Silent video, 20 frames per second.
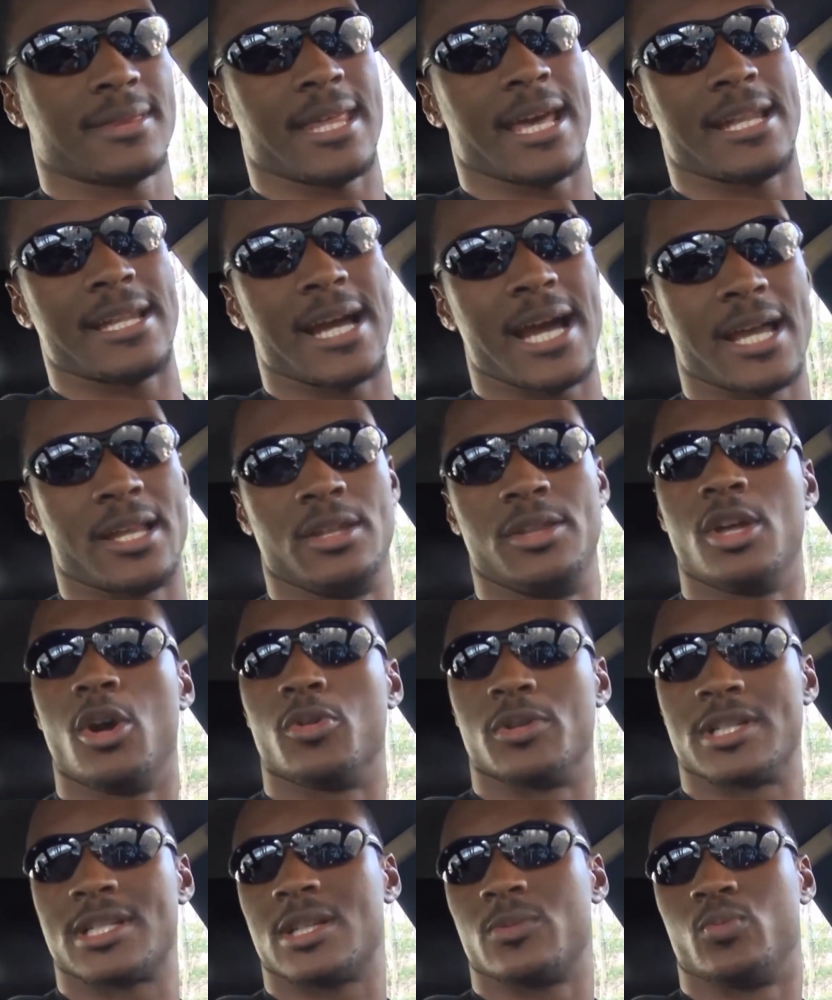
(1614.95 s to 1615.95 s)
that I've
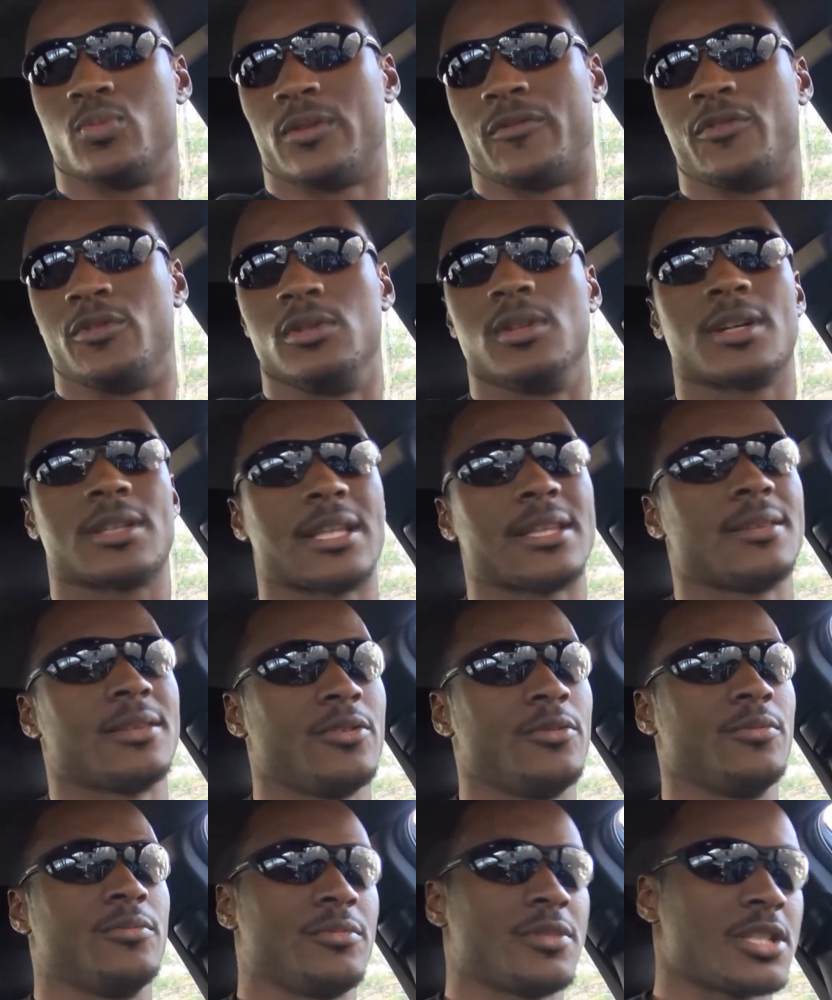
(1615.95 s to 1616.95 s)
noticed. And if you looked
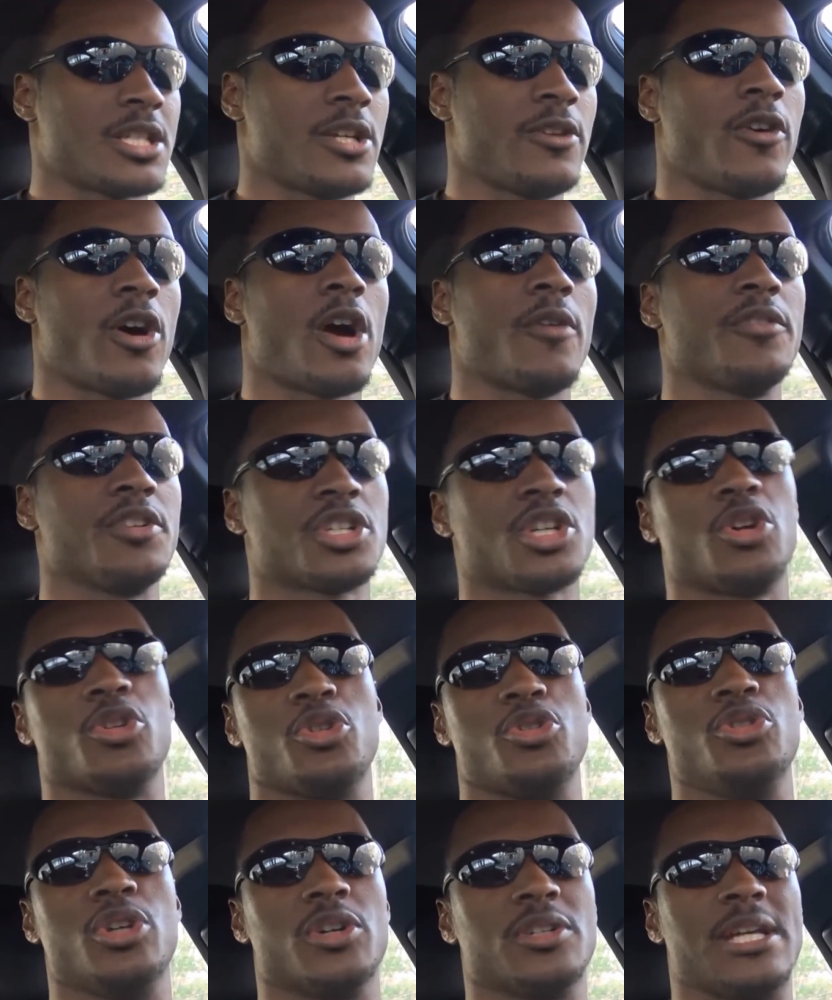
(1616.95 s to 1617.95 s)
at the Steve Harvey
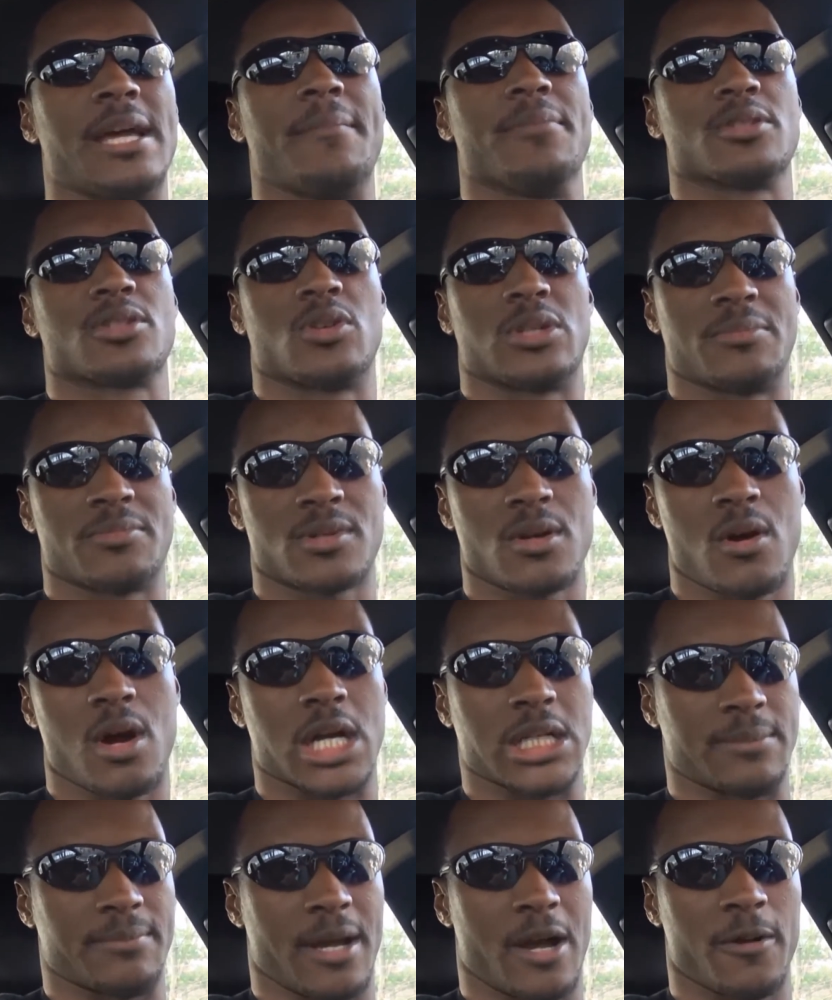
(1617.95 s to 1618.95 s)
show, you know the episode I'm
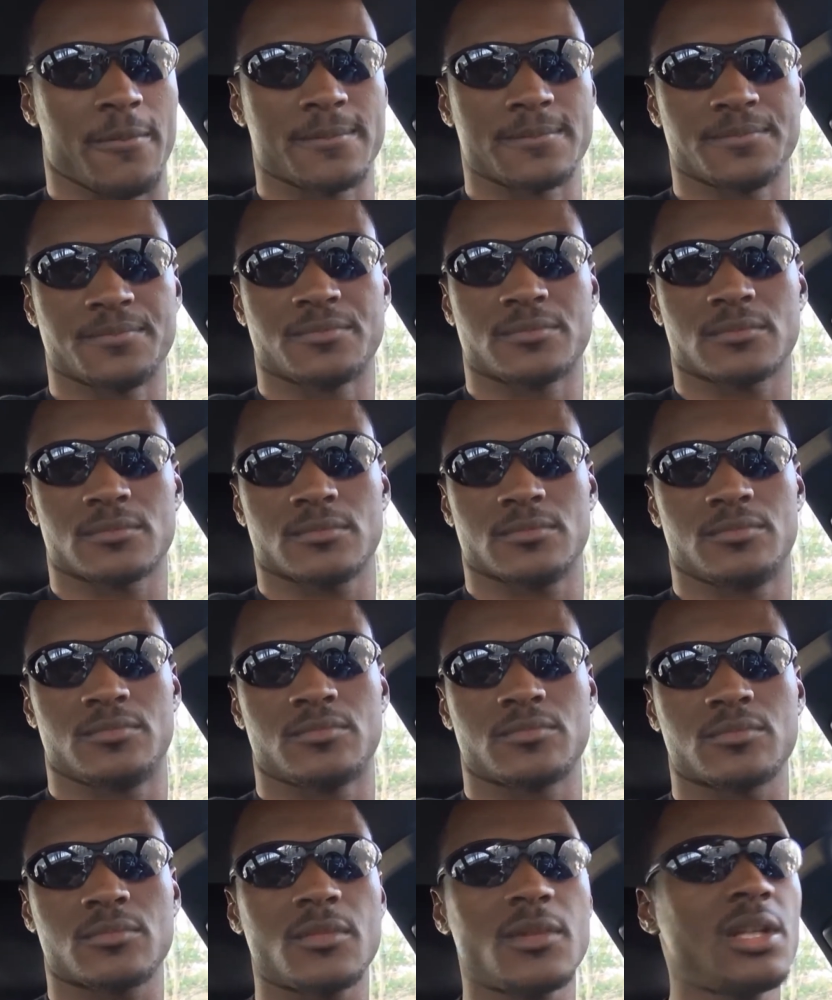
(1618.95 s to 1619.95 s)
talking about.
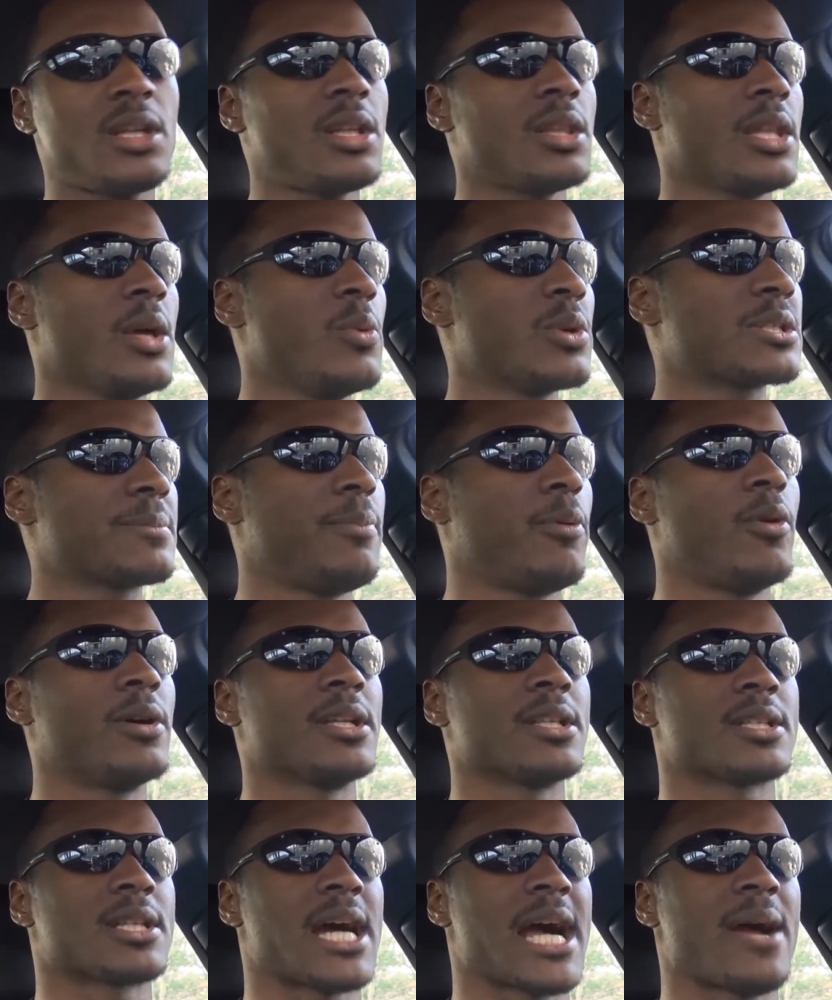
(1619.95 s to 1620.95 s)
There was a
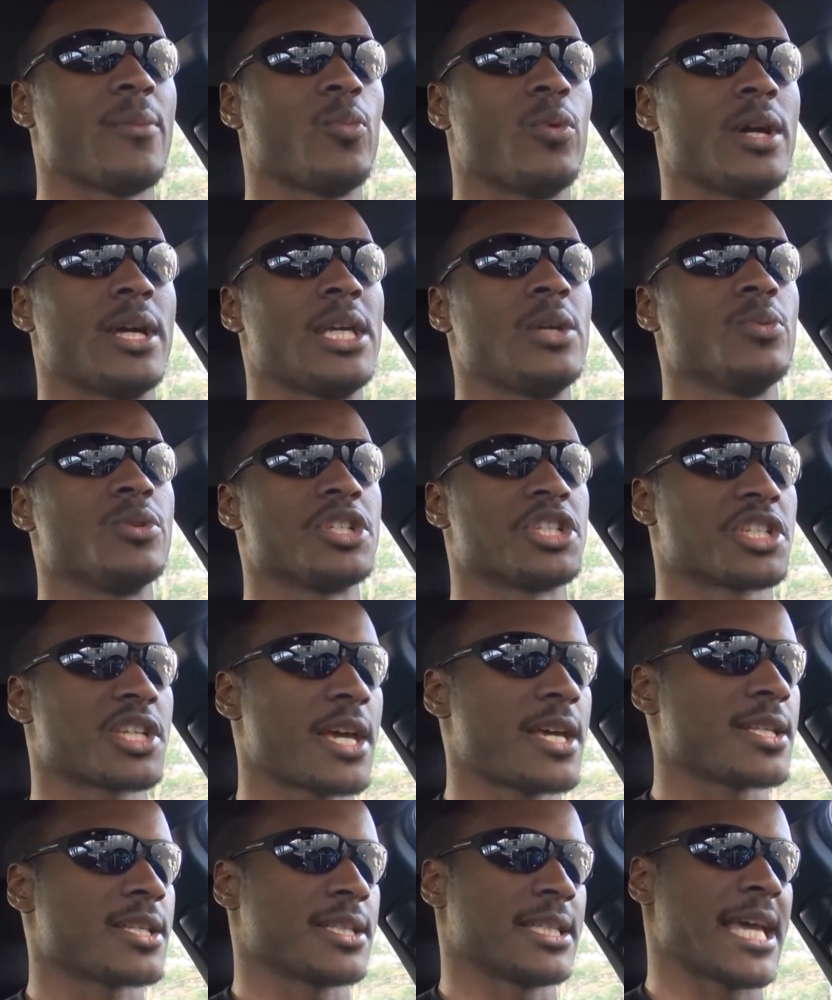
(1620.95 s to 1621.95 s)
point in time where he was
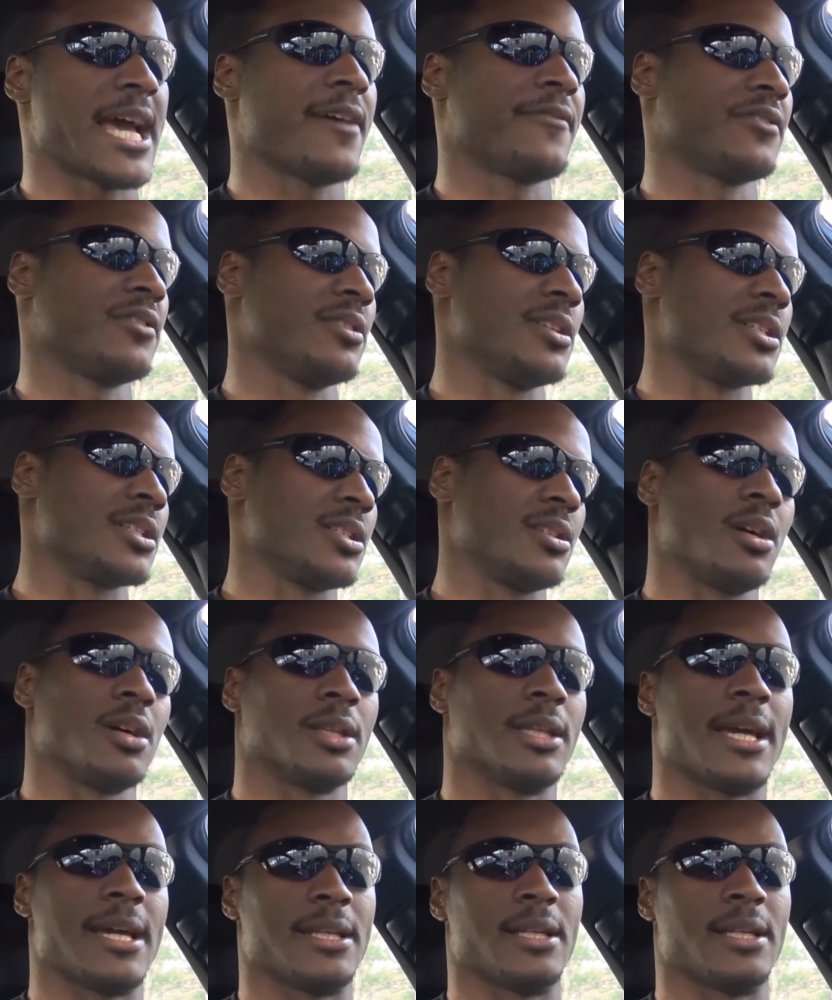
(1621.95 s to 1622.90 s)
chasing after this young